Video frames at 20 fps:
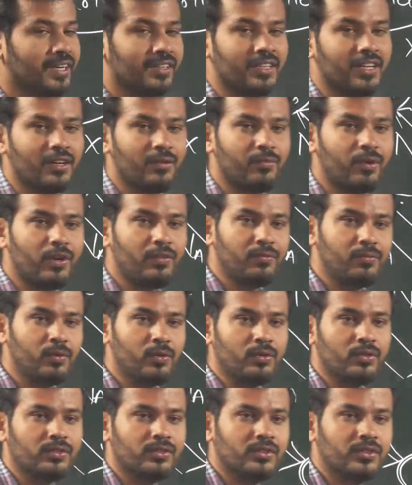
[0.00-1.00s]
the number of
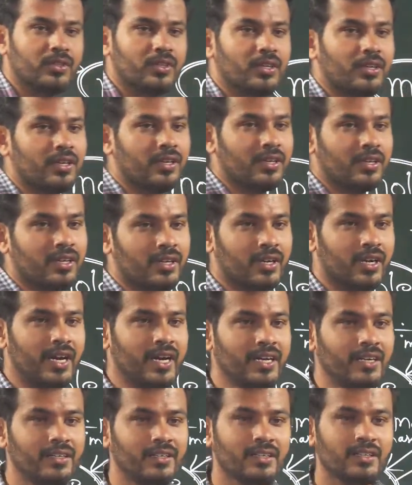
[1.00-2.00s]
moles,
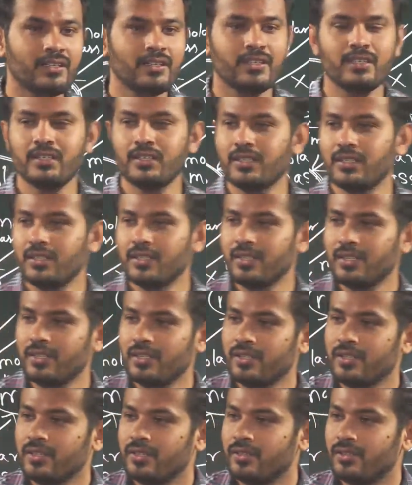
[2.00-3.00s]
right?
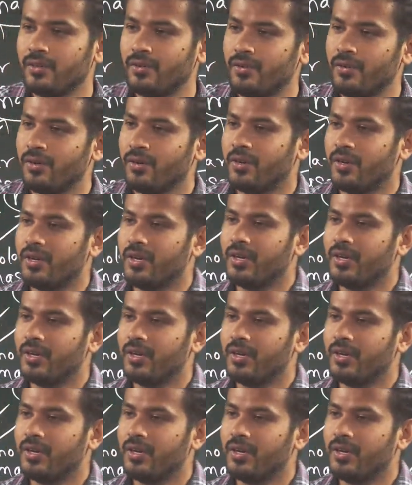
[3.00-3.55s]
So